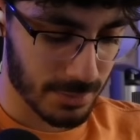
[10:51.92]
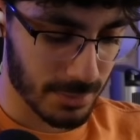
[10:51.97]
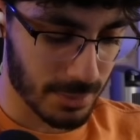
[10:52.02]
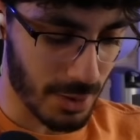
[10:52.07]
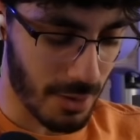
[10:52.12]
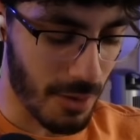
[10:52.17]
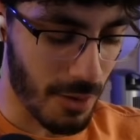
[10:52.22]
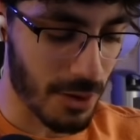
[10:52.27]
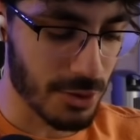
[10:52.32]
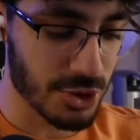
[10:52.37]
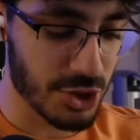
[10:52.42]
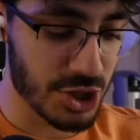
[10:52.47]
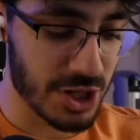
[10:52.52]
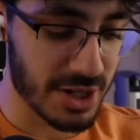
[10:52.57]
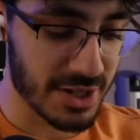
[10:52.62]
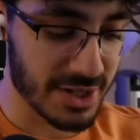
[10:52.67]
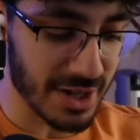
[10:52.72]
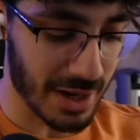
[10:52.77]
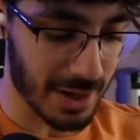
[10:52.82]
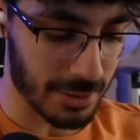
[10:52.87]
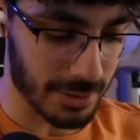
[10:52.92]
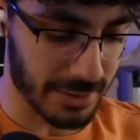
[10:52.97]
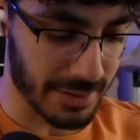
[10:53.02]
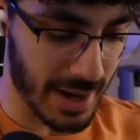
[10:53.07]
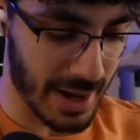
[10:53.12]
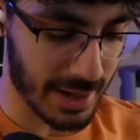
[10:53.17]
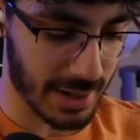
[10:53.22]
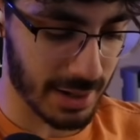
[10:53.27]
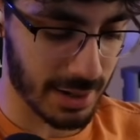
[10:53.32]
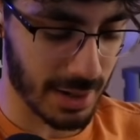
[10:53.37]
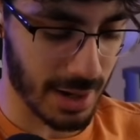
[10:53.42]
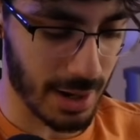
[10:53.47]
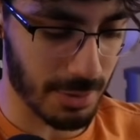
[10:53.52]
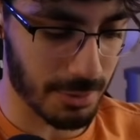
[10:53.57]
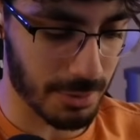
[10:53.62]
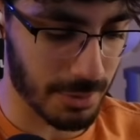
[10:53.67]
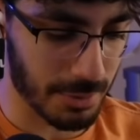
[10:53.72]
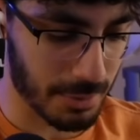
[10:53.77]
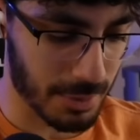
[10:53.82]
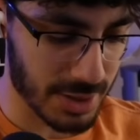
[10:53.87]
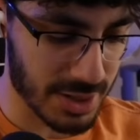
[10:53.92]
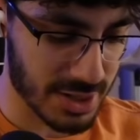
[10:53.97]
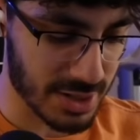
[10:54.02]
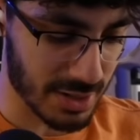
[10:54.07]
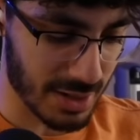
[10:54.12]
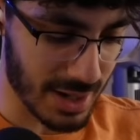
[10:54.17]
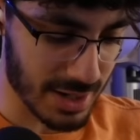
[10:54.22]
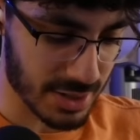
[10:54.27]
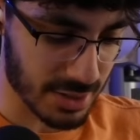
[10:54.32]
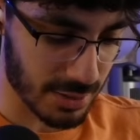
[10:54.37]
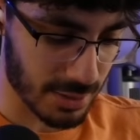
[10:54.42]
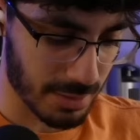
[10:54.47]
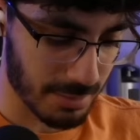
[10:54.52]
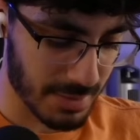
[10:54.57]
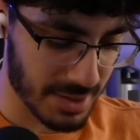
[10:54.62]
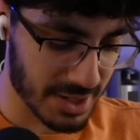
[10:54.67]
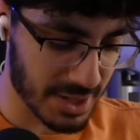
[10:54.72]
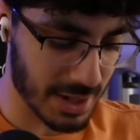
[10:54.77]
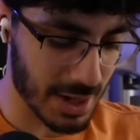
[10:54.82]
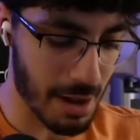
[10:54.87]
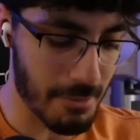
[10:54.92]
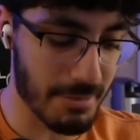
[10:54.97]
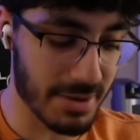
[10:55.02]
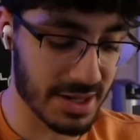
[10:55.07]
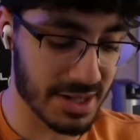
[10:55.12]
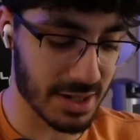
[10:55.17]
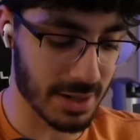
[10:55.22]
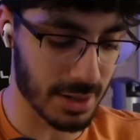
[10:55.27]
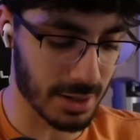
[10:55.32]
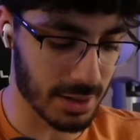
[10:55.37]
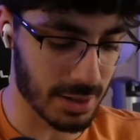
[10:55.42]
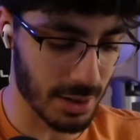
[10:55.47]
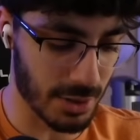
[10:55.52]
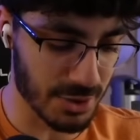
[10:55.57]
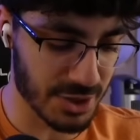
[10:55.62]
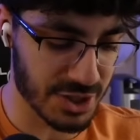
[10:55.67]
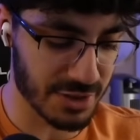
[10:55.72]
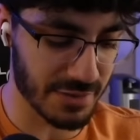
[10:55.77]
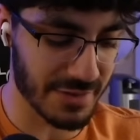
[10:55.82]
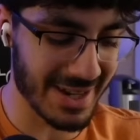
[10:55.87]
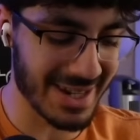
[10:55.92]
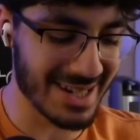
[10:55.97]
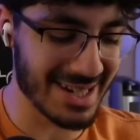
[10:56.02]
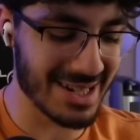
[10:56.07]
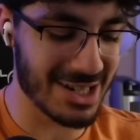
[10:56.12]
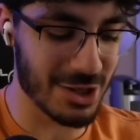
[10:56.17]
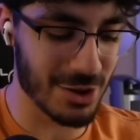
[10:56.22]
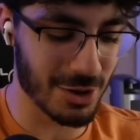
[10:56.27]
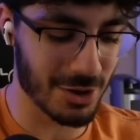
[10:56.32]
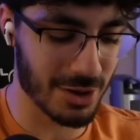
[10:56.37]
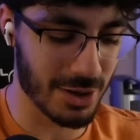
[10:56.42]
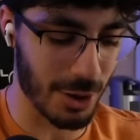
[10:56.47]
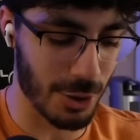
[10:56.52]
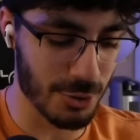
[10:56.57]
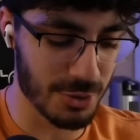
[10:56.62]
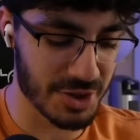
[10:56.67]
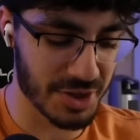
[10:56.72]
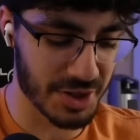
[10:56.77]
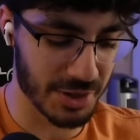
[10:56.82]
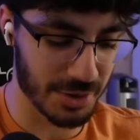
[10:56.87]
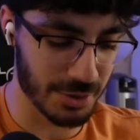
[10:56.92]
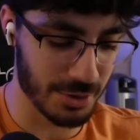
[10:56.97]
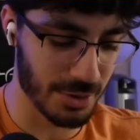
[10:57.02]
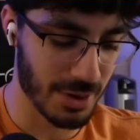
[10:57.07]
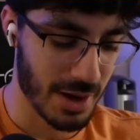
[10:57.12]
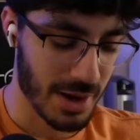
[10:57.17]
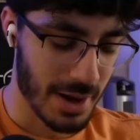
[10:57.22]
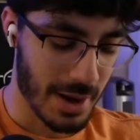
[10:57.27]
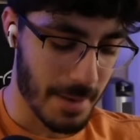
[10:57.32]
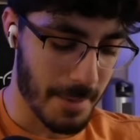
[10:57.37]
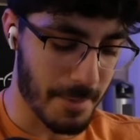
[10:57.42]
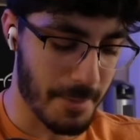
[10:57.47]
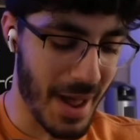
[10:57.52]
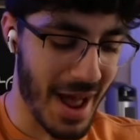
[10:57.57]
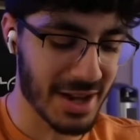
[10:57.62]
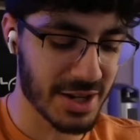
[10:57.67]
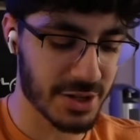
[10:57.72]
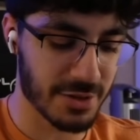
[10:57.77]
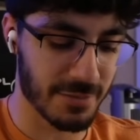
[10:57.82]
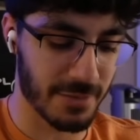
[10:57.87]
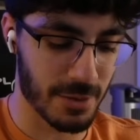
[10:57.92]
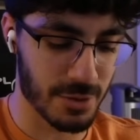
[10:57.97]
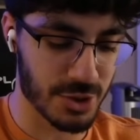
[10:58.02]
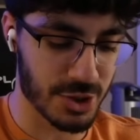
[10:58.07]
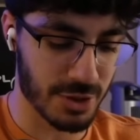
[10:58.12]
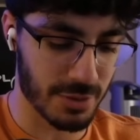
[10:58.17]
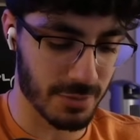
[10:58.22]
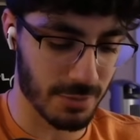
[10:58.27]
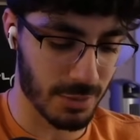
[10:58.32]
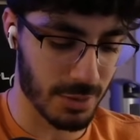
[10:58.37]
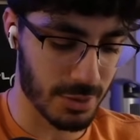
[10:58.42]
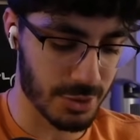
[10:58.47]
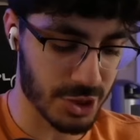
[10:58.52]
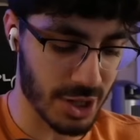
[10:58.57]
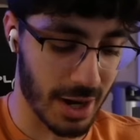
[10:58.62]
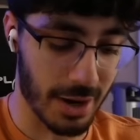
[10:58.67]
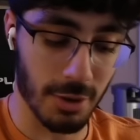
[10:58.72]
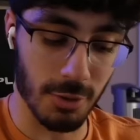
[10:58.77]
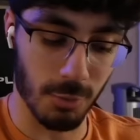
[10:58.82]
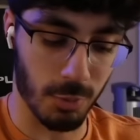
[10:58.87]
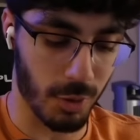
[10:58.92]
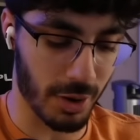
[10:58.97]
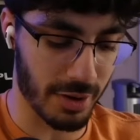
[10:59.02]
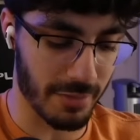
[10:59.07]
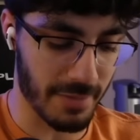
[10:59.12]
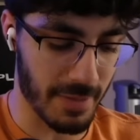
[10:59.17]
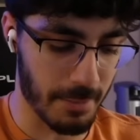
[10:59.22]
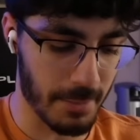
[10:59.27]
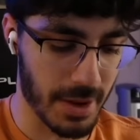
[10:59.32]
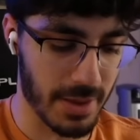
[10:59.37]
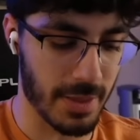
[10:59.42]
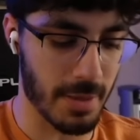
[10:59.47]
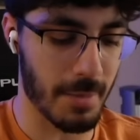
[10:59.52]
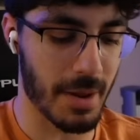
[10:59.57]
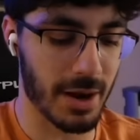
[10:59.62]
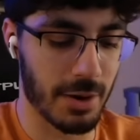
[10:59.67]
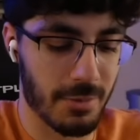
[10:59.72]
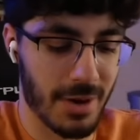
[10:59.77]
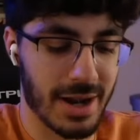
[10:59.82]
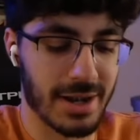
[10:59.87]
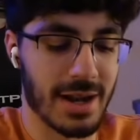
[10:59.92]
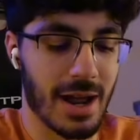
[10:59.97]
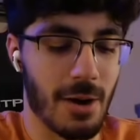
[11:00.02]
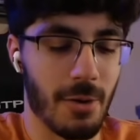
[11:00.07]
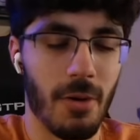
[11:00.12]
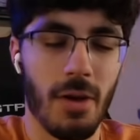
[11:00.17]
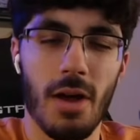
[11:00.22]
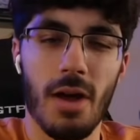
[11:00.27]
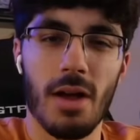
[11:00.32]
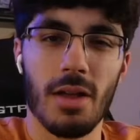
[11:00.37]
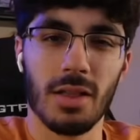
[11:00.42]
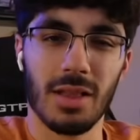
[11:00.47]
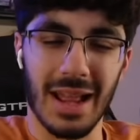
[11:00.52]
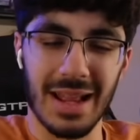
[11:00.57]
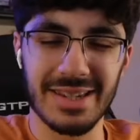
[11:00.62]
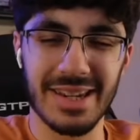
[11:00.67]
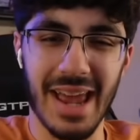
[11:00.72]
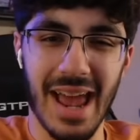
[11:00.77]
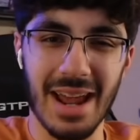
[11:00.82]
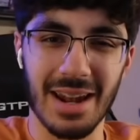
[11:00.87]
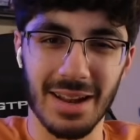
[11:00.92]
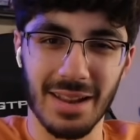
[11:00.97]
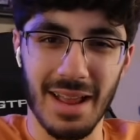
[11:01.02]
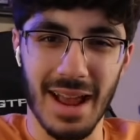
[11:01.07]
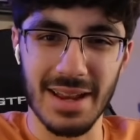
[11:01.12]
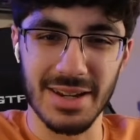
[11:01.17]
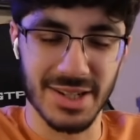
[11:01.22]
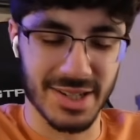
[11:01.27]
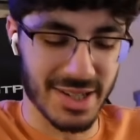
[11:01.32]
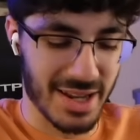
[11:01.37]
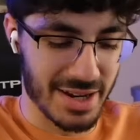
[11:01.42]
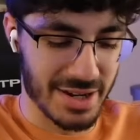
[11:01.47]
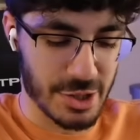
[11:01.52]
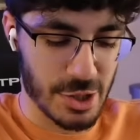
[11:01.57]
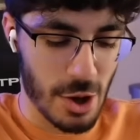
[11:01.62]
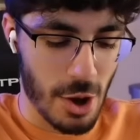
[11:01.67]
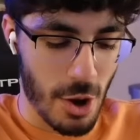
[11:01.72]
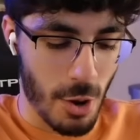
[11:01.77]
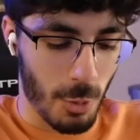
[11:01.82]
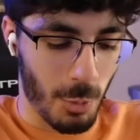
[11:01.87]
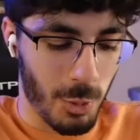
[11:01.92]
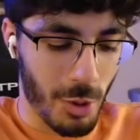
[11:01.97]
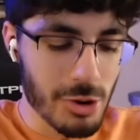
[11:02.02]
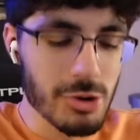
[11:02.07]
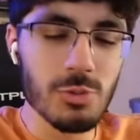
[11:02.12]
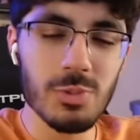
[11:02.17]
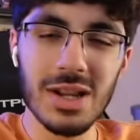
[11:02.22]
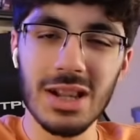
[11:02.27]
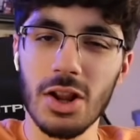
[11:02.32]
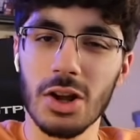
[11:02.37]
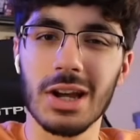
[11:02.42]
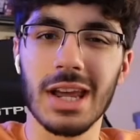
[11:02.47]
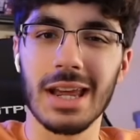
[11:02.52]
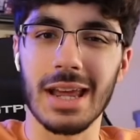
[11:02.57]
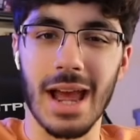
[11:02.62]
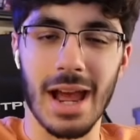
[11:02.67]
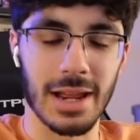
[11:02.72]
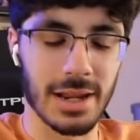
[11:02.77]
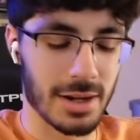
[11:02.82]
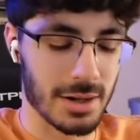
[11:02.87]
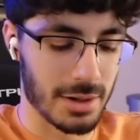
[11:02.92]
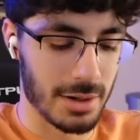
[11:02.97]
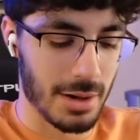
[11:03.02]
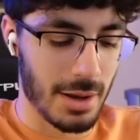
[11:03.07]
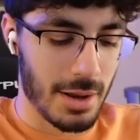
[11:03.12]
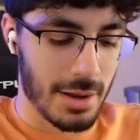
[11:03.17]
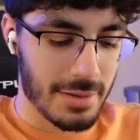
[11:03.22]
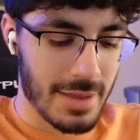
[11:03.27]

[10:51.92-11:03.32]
RG cycle deck, and what is the last card I'm missing? I'm missing a Ghost. So this is your go-to best version of Royal Giant, or one of them in the meta right now. Let's analyze this. What are we looking at here?